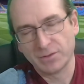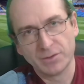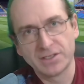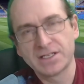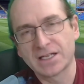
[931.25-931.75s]
We
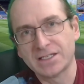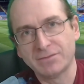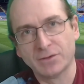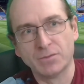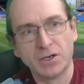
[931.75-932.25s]
weren't
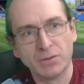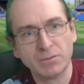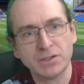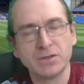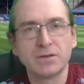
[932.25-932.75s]
anti-football. We
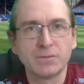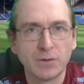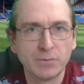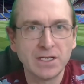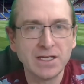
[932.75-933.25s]
were doing
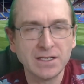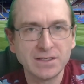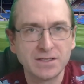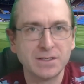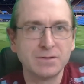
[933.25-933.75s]
what we needed
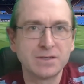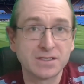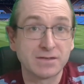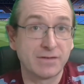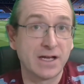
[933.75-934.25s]
to do to
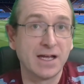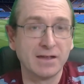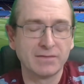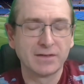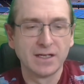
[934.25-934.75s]
survive,